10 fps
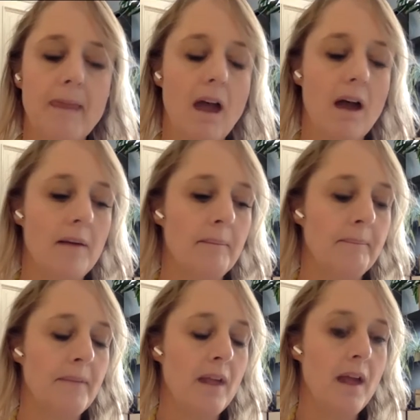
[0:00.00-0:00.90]
And
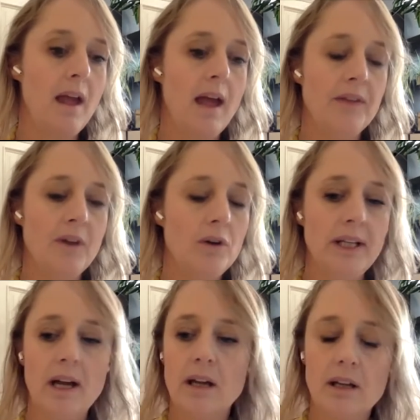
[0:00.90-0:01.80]
the
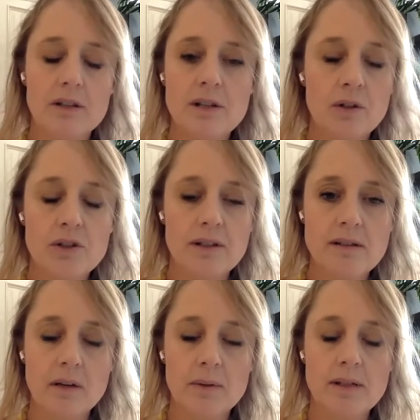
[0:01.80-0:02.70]
only solutions
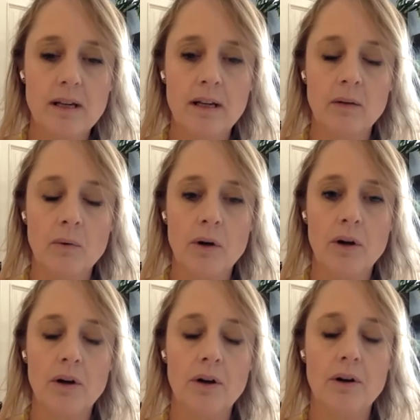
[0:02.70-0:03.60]
I was getting
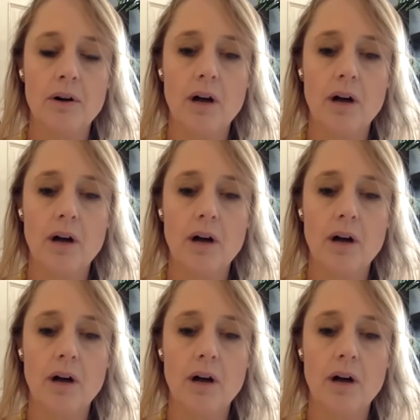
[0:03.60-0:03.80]
were